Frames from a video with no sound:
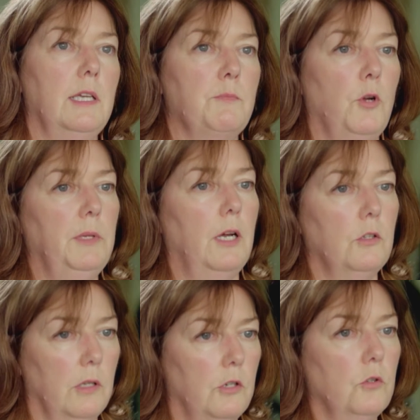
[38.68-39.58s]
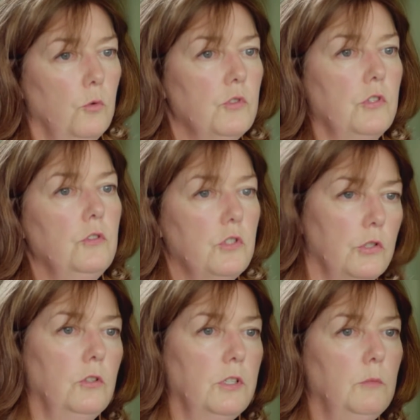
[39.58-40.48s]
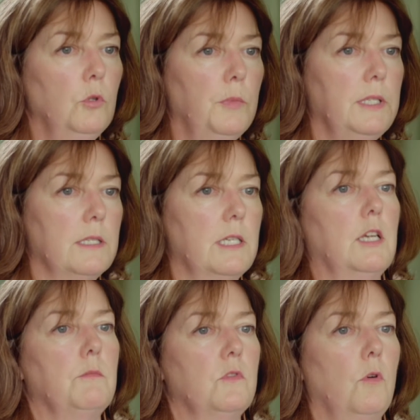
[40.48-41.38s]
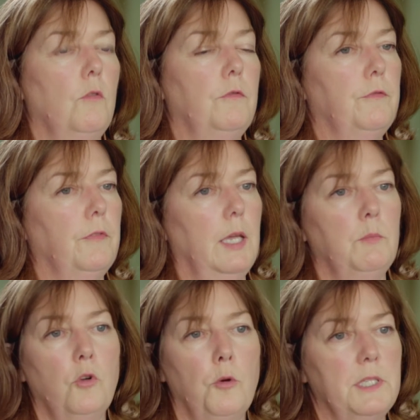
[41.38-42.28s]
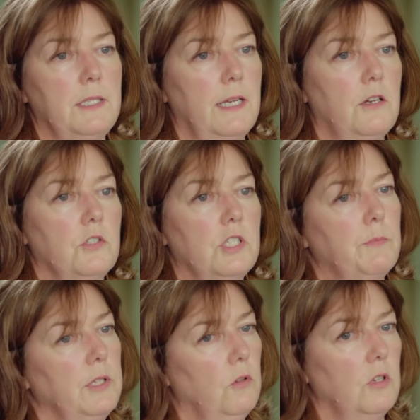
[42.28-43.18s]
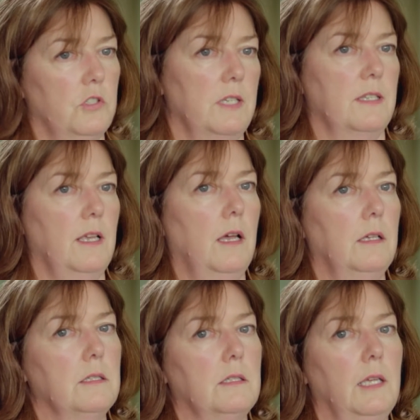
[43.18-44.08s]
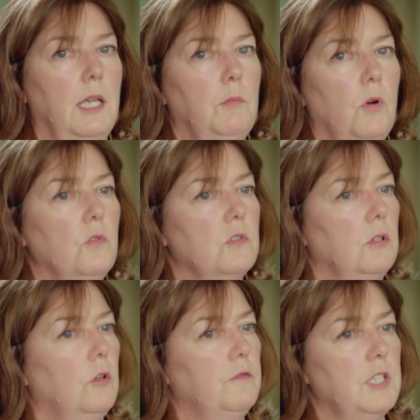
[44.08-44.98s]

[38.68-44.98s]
It's probably our go-to tool at the moment in terms of property searches, but not just that, also a lot of